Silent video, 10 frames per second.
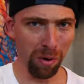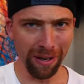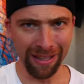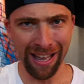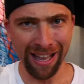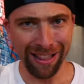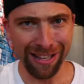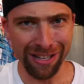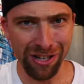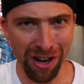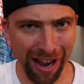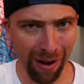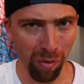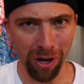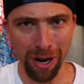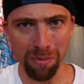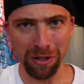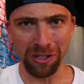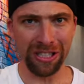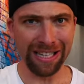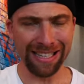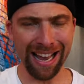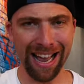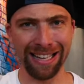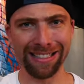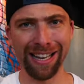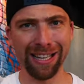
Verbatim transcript: one, the giant one, number six, has